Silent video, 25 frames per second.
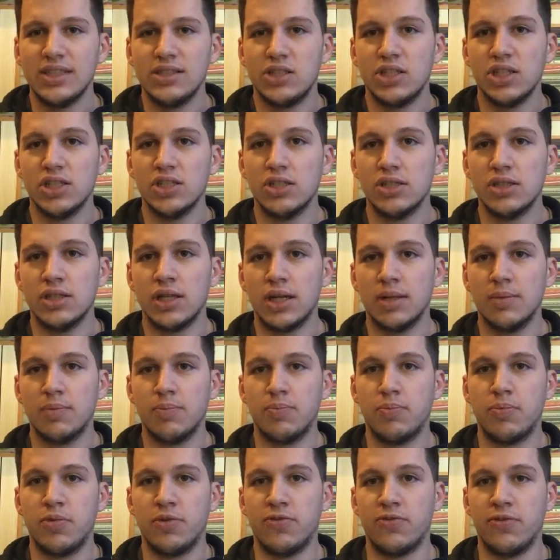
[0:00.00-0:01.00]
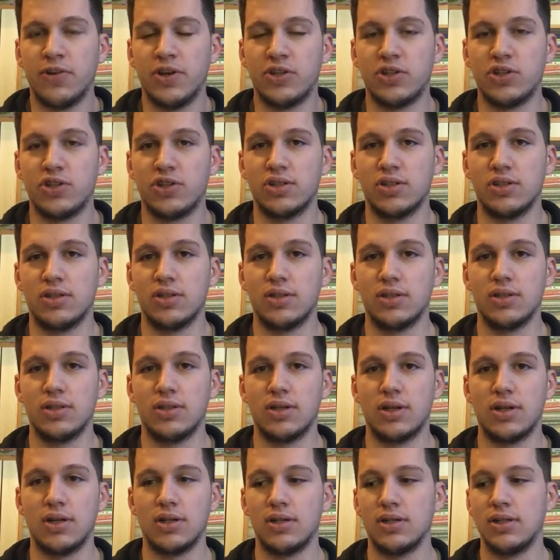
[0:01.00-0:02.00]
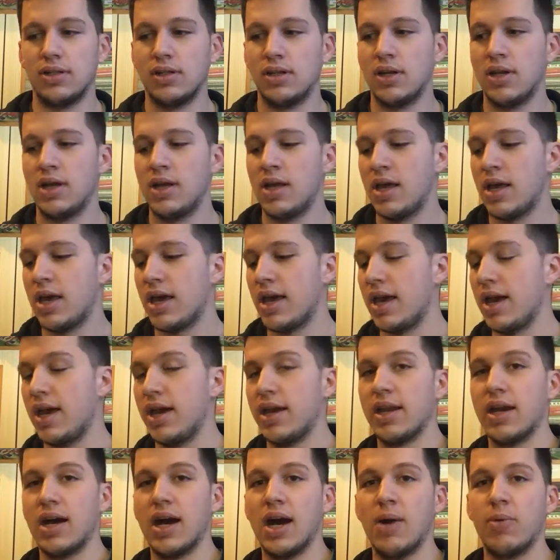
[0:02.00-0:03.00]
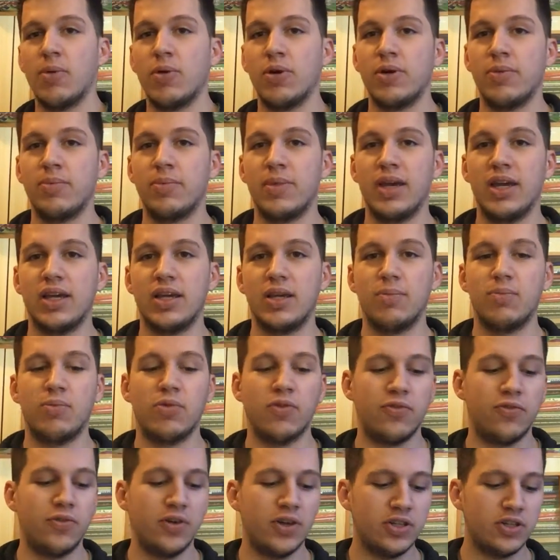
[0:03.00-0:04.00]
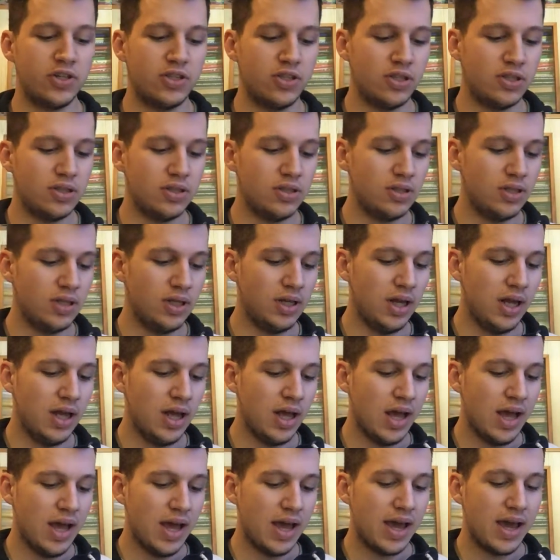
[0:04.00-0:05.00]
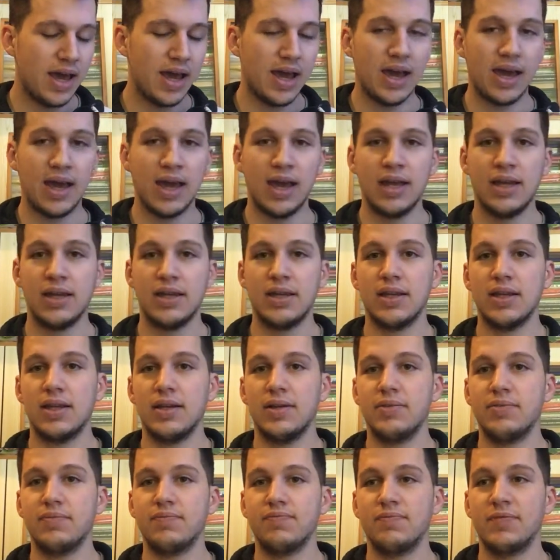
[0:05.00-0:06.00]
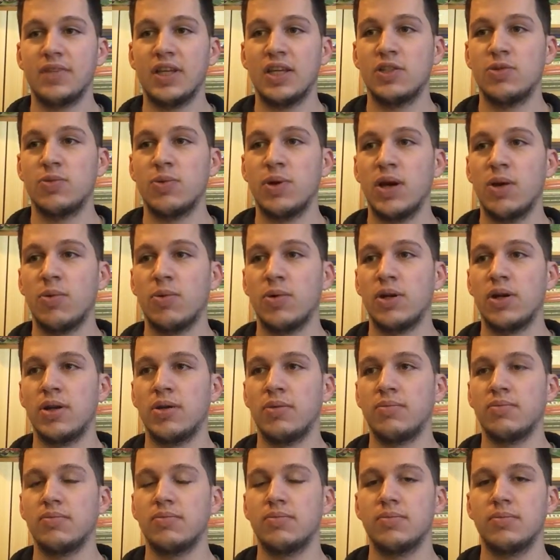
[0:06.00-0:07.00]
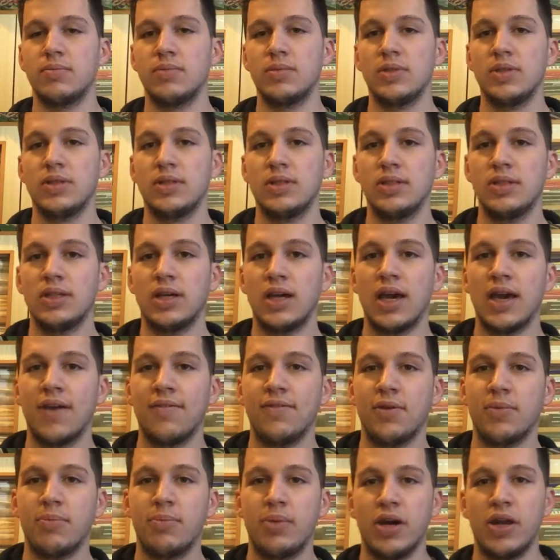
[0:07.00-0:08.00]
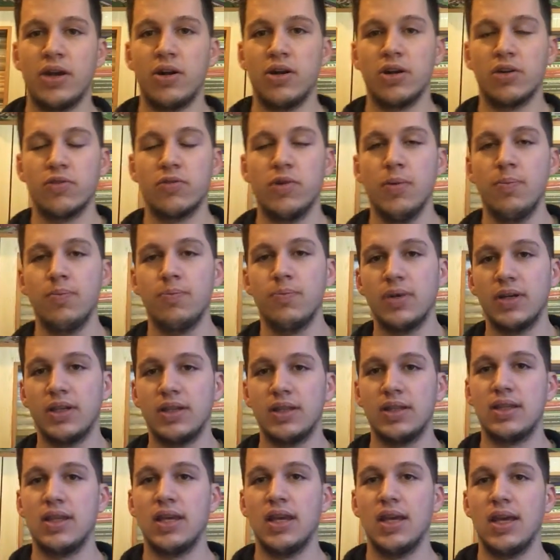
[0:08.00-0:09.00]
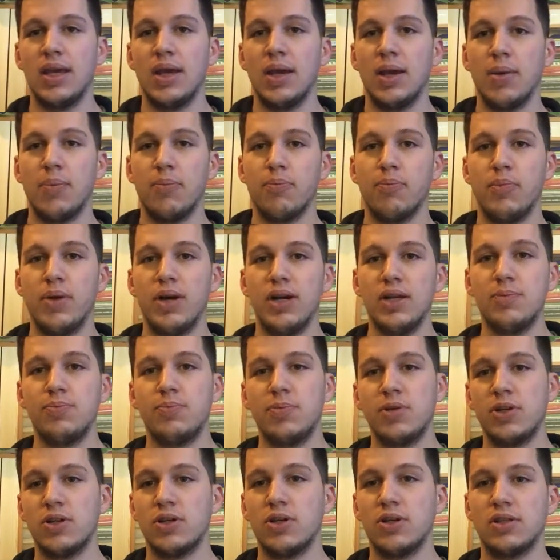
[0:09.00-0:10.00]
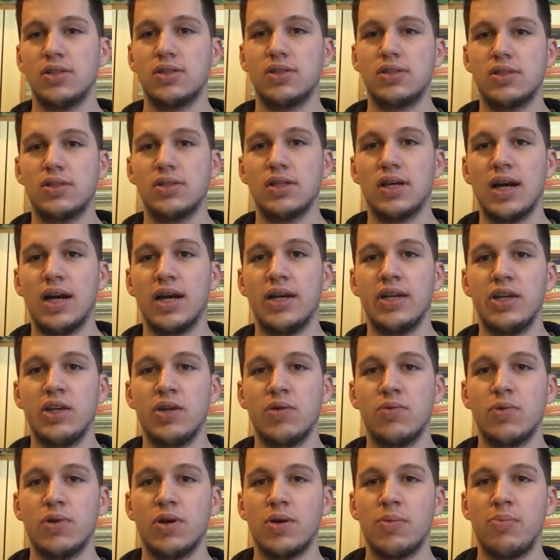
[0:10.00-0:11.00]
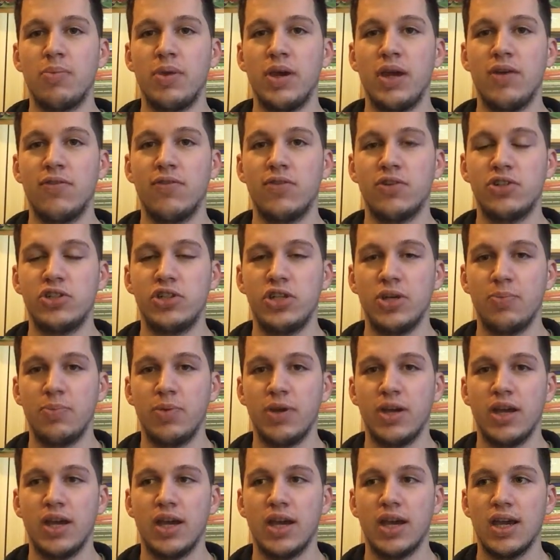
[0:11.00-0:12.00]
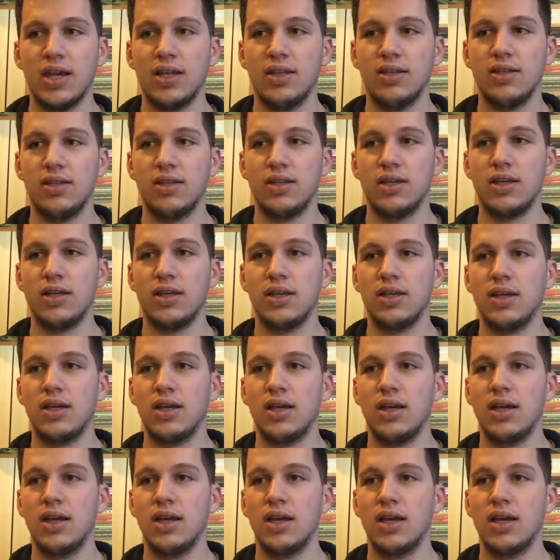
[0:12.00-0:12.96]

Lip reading: just not professional, you know? And I want to make it professional, and that's why I want to have the better equipment. But because I didn't want to pay for shipping handling,